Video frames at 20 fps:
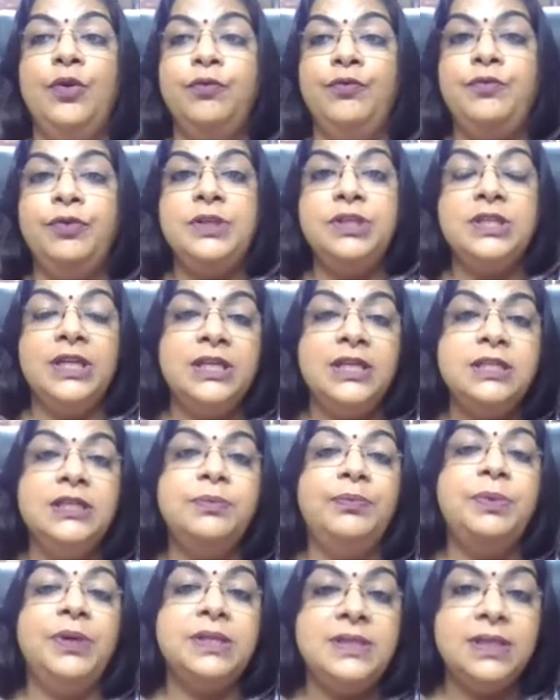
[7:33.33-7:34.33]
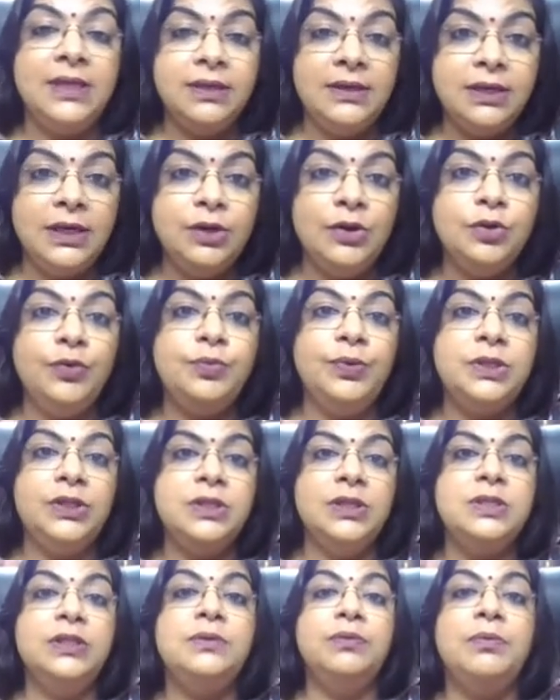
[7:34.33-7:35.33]
which is presented or
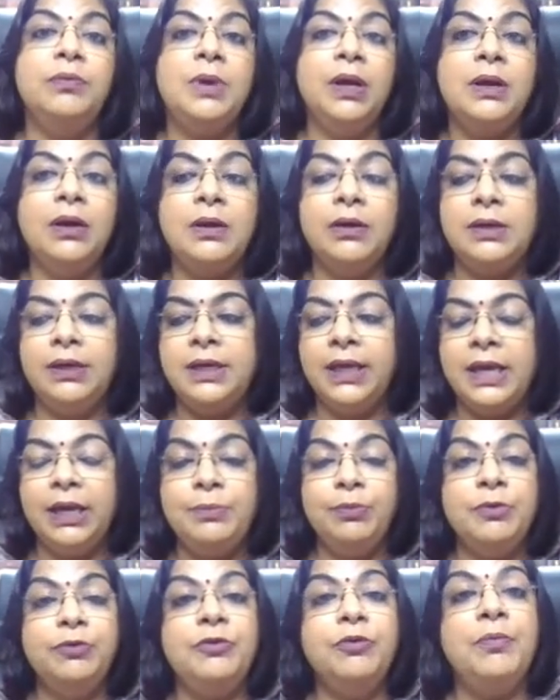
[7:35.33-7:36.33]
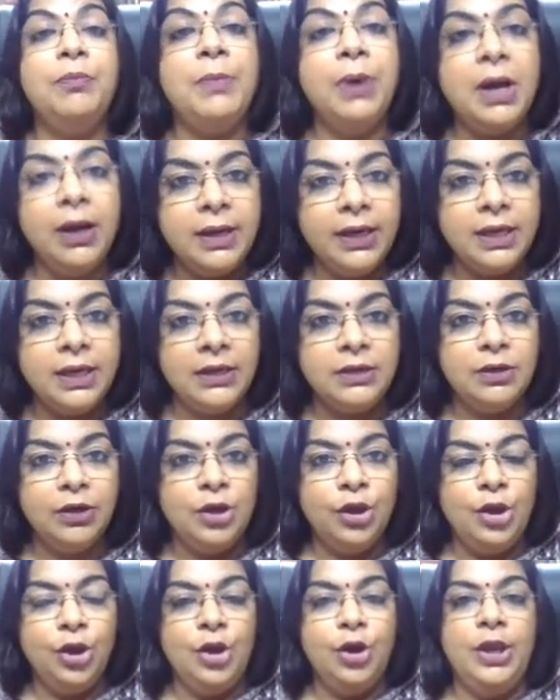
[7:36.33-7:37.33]
which is a uh, type of a market
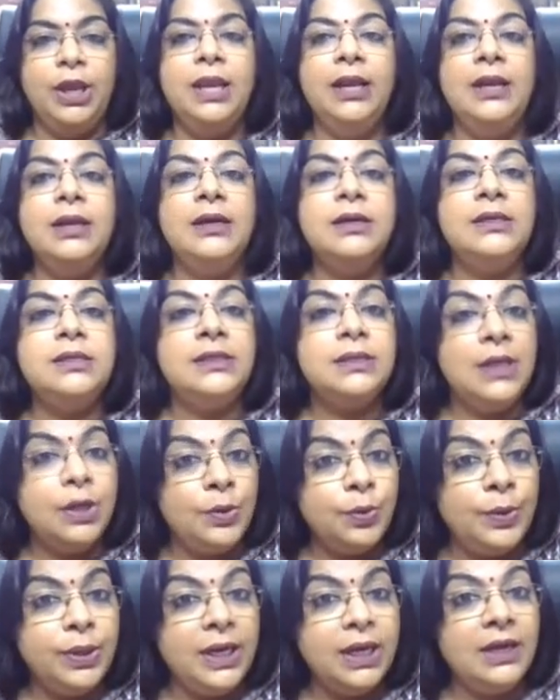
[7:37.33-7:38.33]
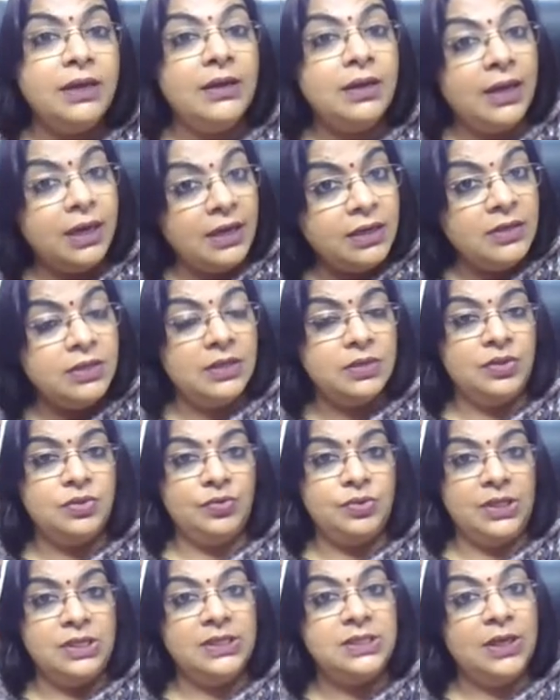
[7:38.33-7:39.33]
in a surrogate
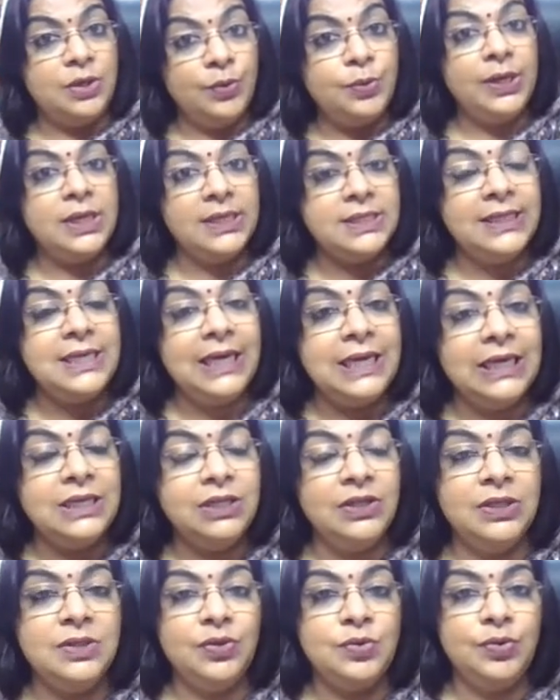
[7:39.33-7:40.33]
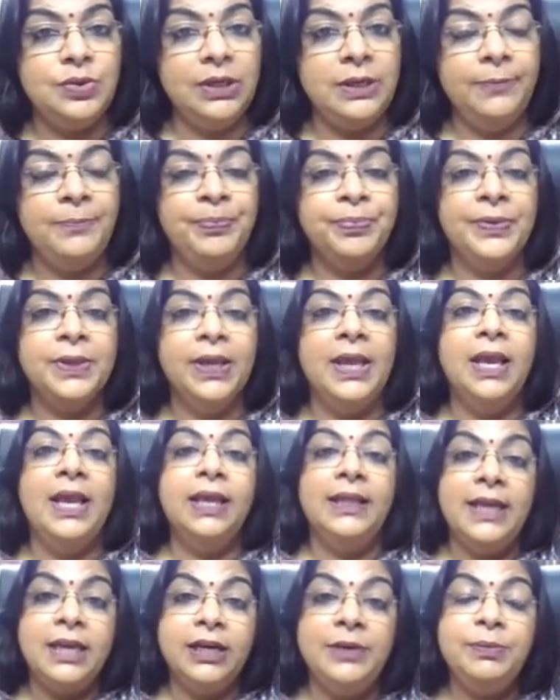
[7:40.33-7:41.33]
industry surrogacy industry
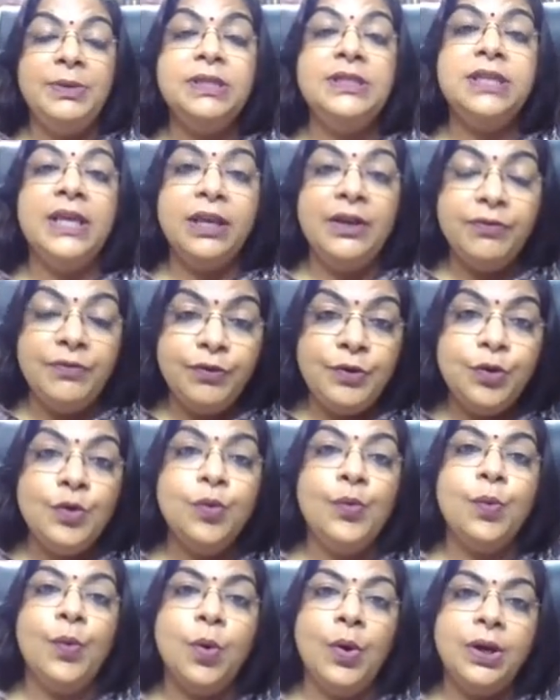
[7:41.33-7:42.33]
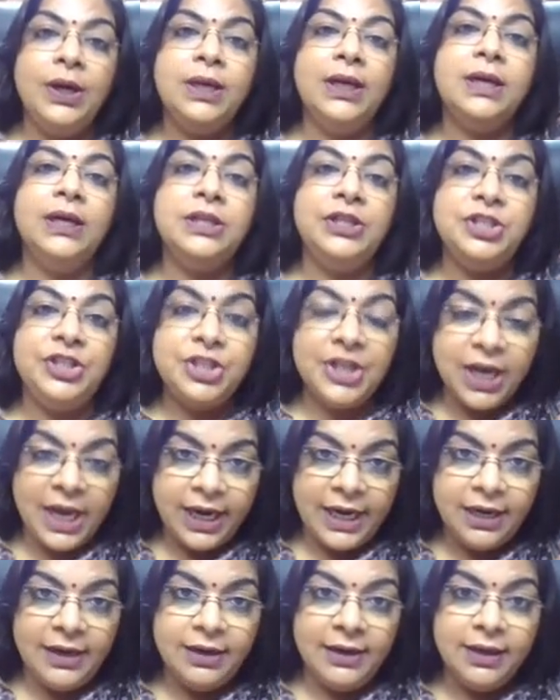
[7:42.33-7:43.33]
that means if you want a
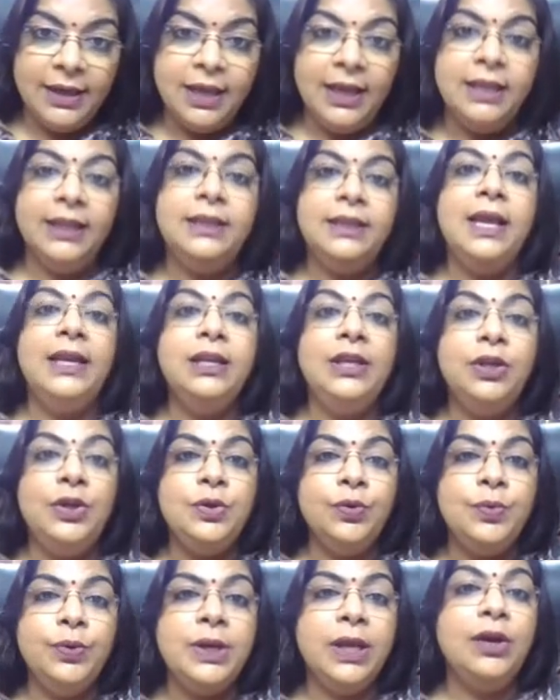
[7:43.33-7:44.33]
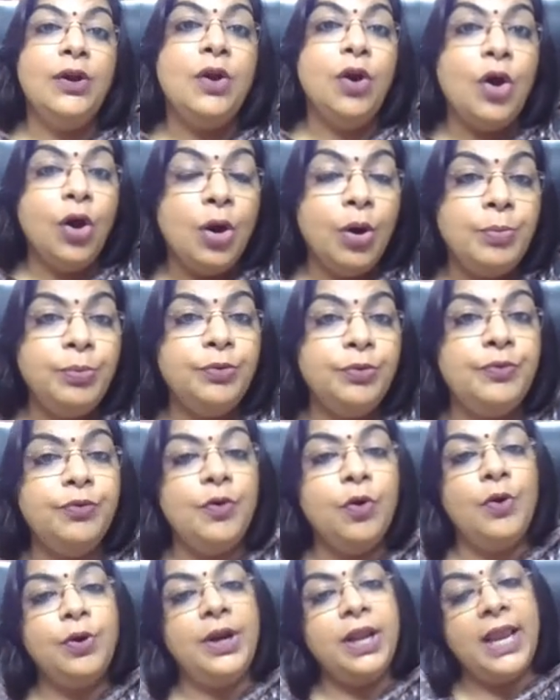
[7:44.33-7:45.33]
child then you can opt
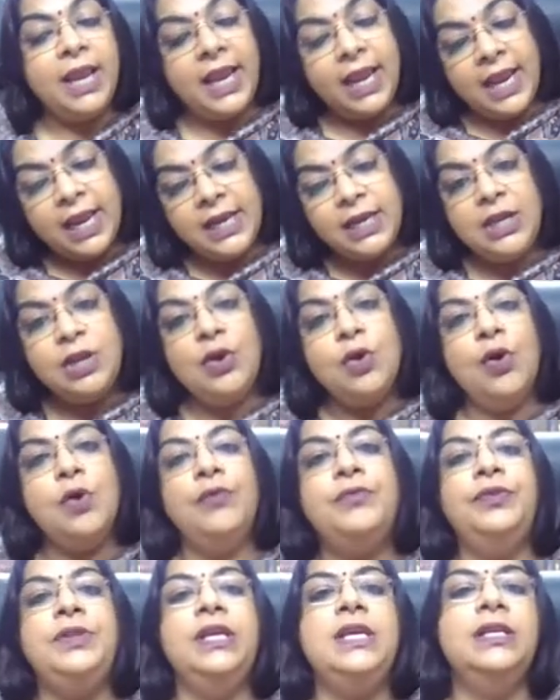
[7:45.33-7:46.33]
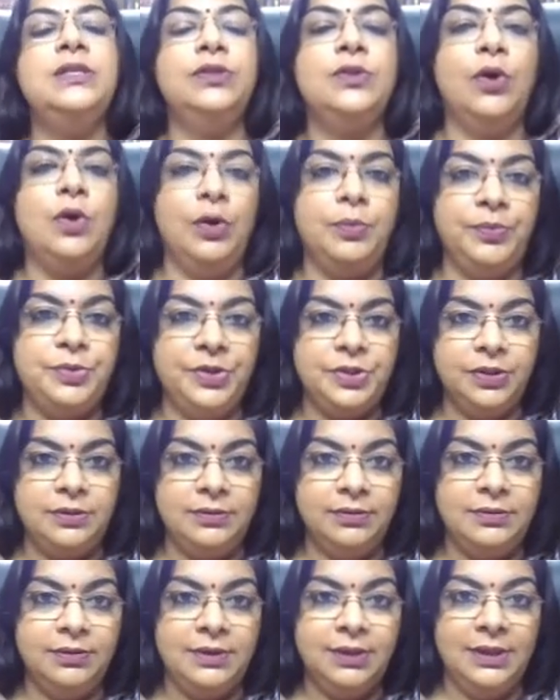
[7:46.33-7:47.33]
for any of these option
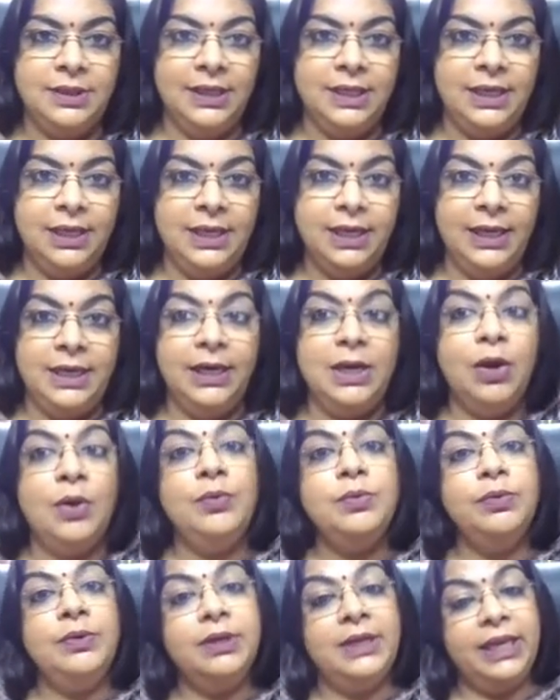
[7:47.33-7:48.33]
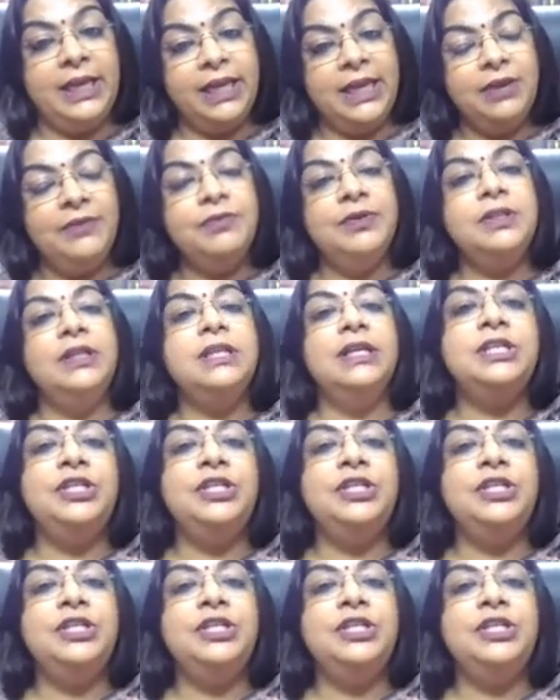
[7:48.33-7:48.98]
now even the